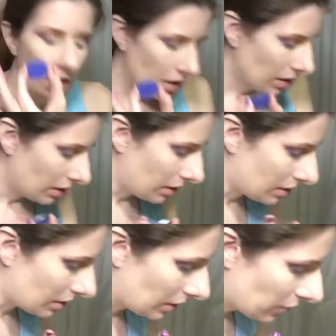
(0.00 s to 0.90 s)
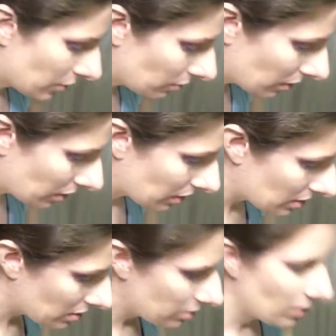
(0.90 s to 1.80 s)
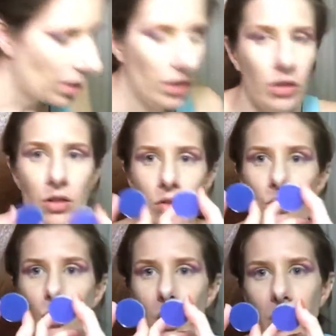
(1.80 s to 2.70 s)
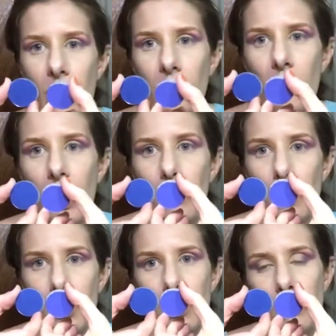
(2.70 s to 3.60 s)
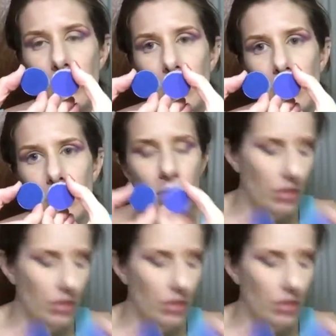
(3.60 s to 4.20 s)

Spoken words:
Because if you look at these two colors, one is a lot more subdued.